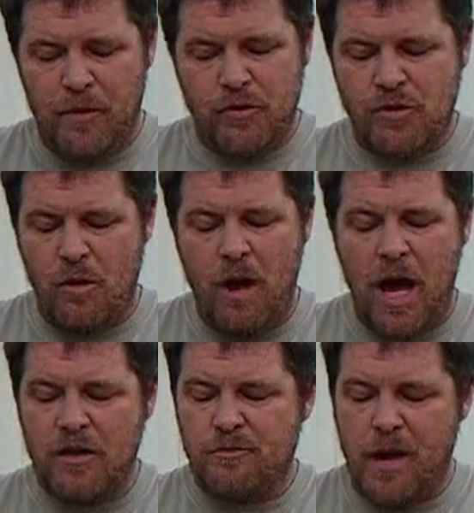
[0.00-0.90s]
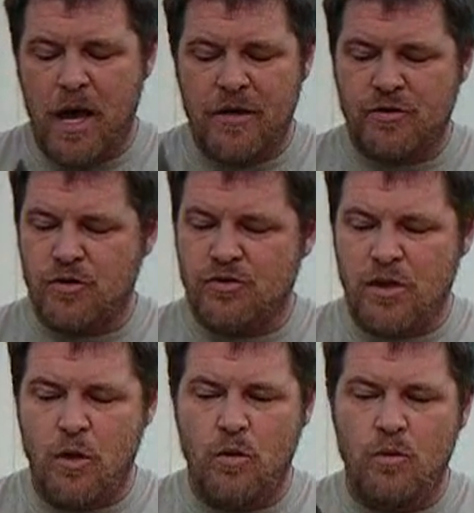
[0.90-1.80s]
But there's no hot spots,
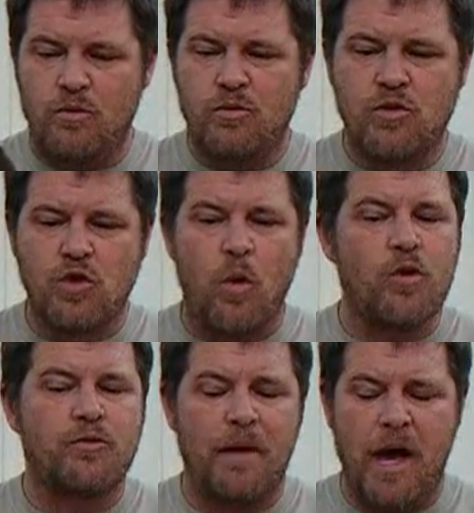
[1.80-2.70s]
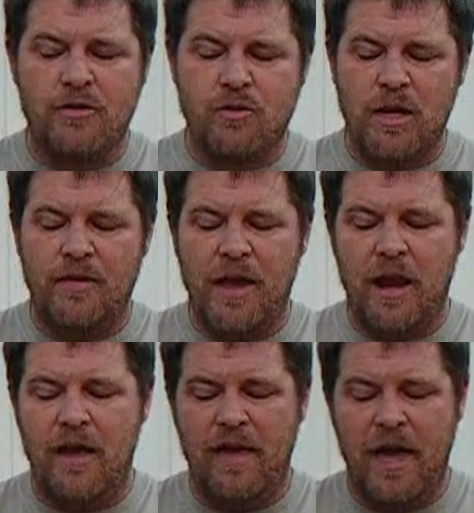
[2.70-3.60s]
there's no sore spots or
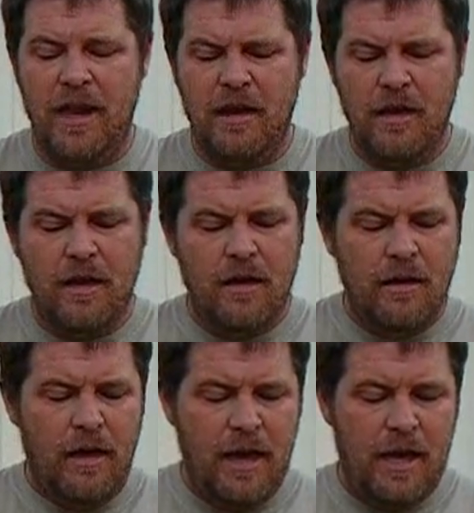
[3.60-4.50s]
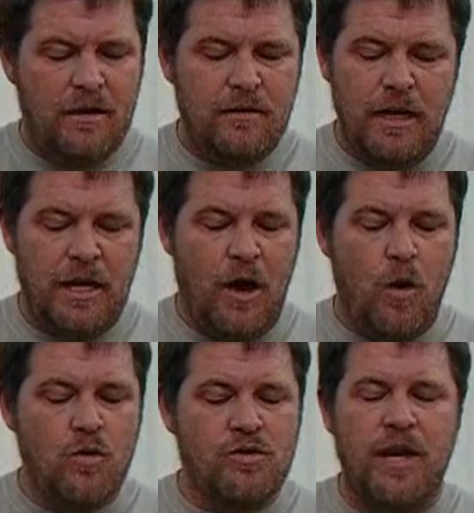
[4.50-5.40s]
anything like that, and it
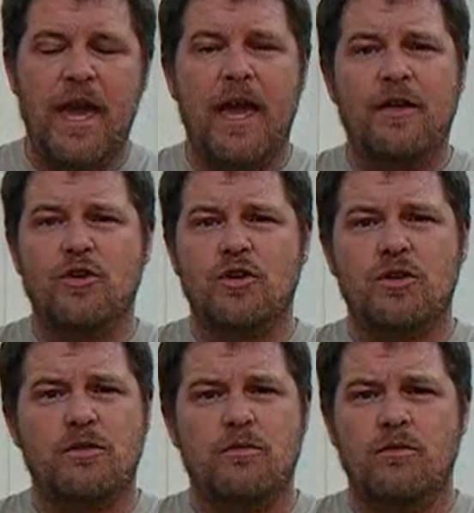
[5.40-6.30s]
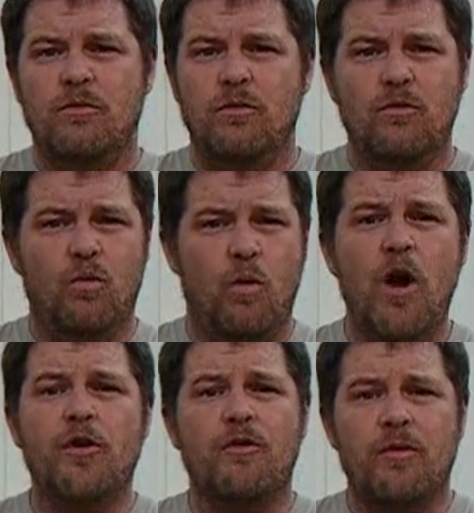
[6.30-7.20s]
holds an edge
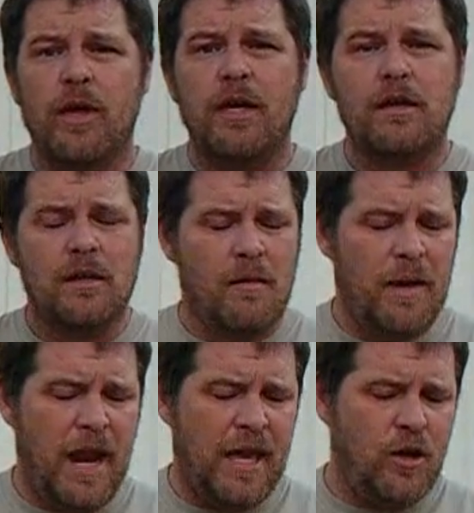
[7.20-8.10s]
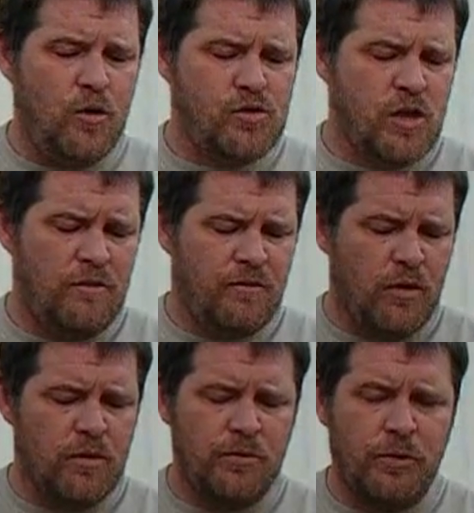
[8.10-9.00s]
wonderfully. I mean, I used it
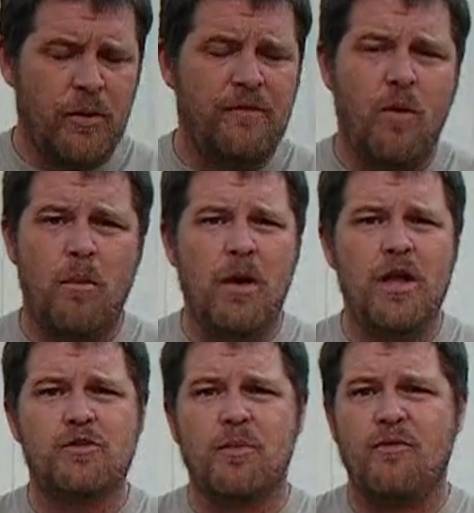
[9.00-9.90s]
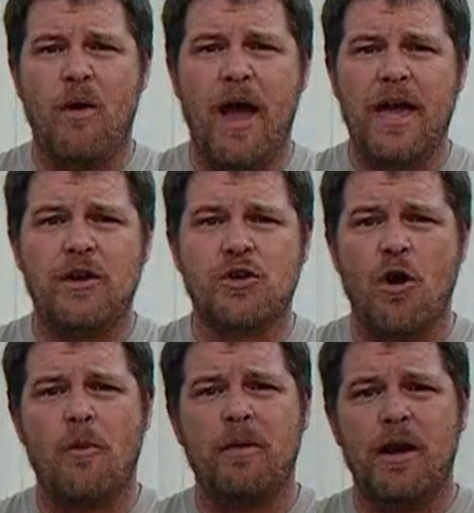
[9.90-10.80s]
for 3-4 months before I had to
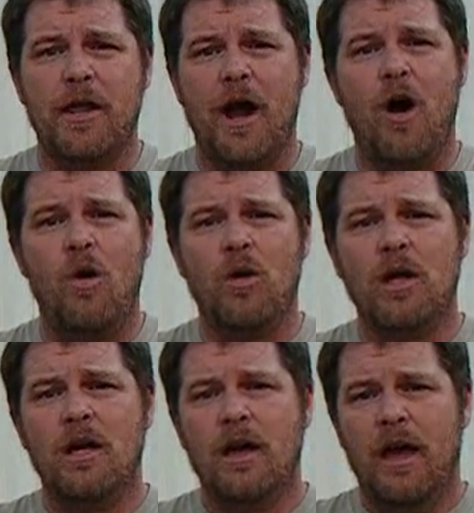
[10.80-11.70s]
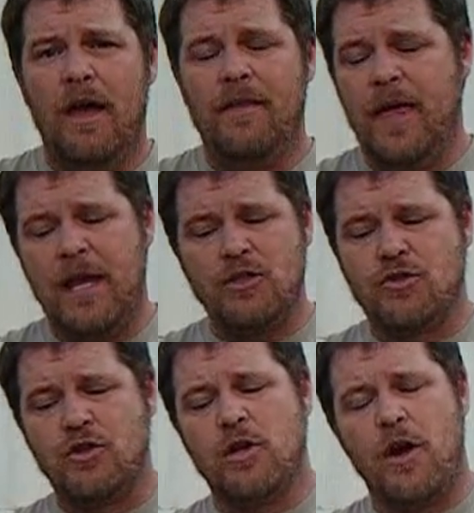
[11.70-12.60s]
sharpen it at all, and then I
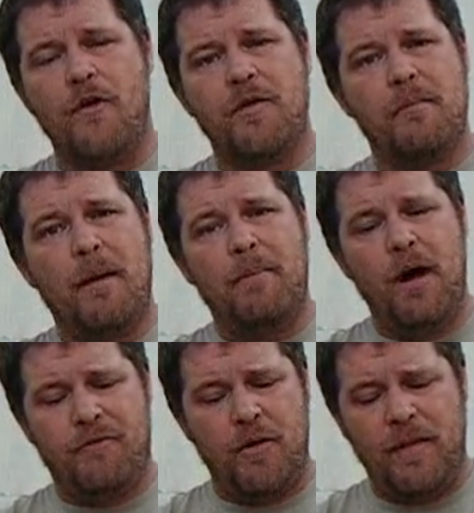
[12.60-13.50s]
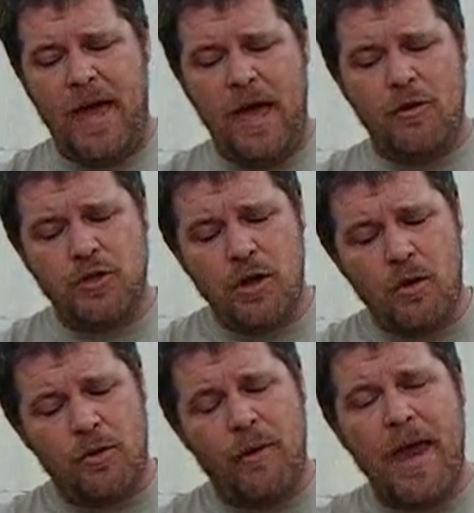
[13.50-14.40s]
just took it over to my buffer in the house,
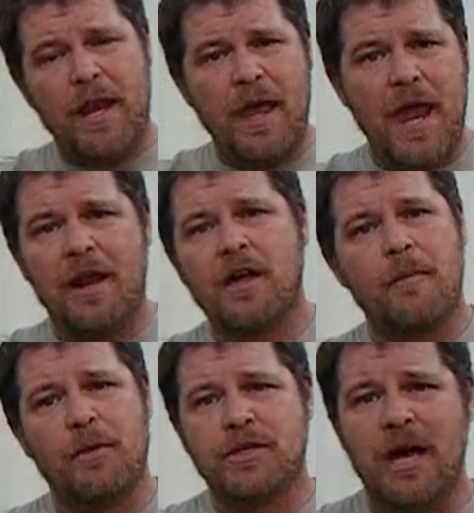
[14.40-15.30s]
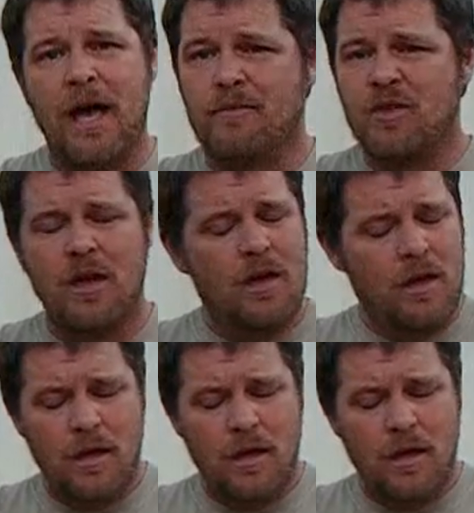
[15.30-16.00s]
you know, and ran it down a couple of times.